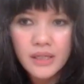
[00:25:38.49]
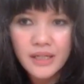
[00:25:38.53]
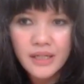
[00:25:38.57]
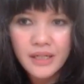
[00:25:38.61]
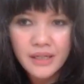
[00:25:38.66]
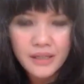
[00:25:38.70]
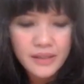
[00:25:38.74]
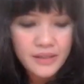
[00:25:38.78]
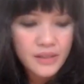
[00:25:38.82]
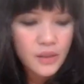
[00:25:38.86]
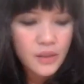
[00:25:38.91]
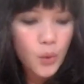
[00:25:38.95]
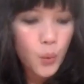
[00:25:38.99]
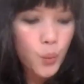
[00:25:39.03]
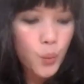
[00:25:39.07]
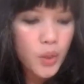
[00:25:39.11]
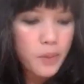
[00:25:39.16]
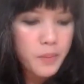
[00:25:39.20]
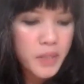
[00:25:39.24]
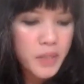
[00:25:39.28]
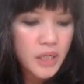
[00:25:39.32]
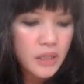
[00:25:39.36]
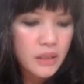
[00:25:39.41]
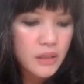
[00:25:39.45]
is
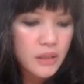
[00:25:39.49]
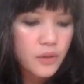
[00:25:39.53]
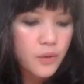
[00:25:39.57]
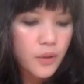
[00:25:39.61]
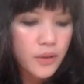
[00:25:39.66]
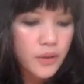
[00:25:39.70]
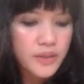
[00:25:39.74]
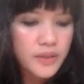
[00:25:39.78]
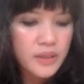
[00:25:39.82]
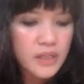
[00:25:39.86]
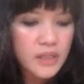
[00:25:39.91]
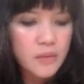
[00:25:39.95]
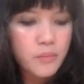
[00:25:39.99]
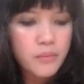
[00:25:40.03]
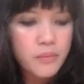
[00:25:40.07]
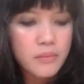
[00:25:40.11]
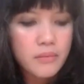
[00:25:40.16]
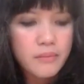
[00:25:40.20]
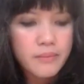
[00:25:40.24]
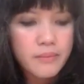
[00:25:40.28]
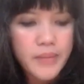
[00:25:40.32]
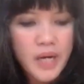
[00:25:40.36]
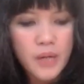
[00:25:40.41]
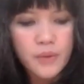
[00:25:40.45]
women crossing
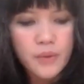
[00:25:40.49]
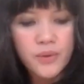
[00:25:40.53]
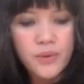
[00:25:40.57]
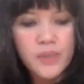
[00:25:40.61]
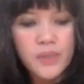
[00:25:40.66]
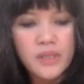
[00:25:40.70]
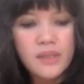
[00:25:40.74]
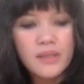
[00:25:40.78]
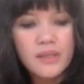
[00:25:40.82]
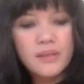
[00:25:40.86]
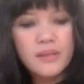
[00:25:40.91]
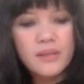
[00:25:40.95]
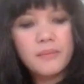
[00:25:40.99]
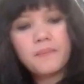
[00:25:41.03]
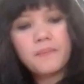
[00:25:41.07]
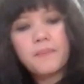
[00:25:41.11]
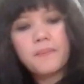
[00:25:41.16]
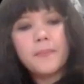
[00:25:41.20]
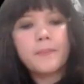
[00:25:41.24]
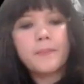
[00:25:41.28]
boundaries.